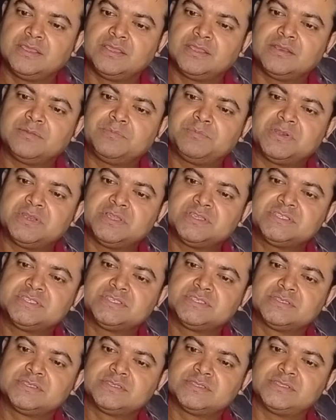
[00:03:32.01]
You gotta
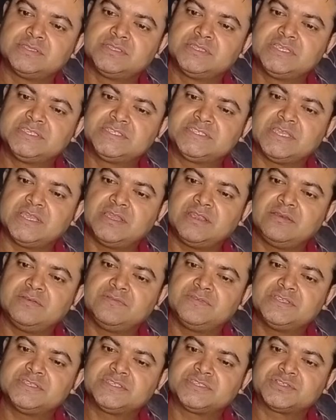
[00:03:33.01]
press this side
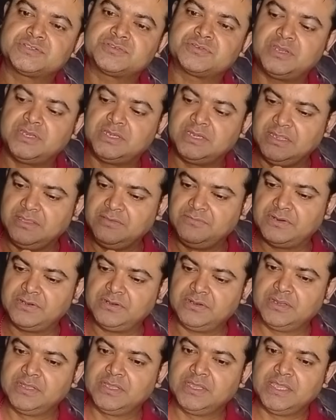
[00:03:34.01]
of this red
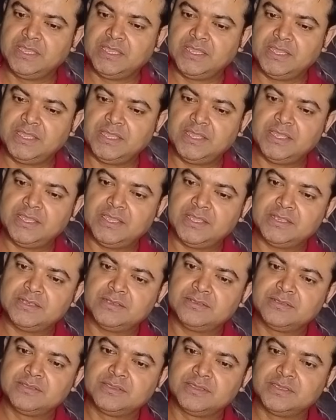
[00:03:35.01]
lever
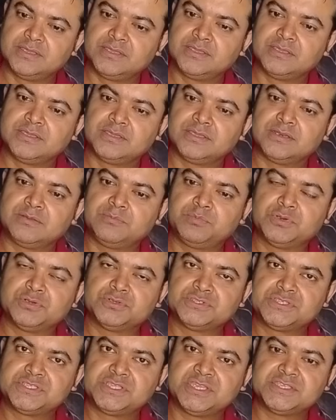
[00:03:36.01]
and you gotta
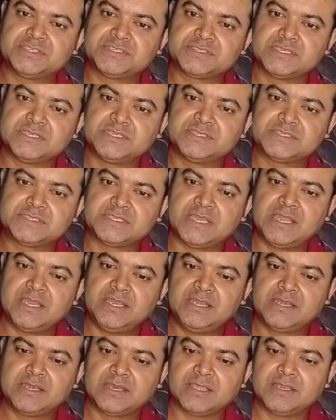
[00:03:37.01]
push this
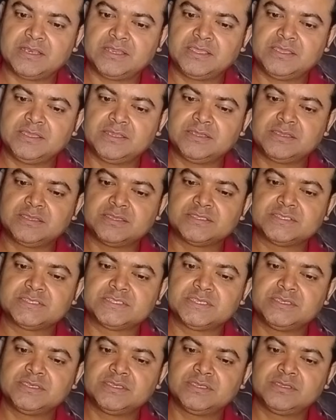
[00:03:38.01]
inside, and here you can
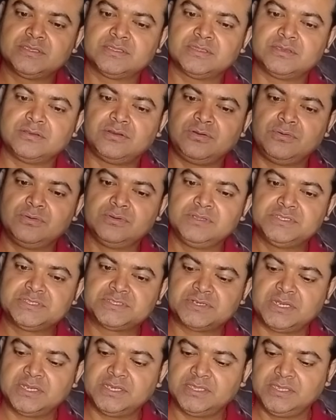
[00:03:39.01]
see the hole
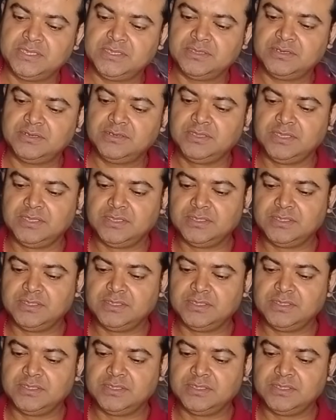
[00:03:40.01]
is right there.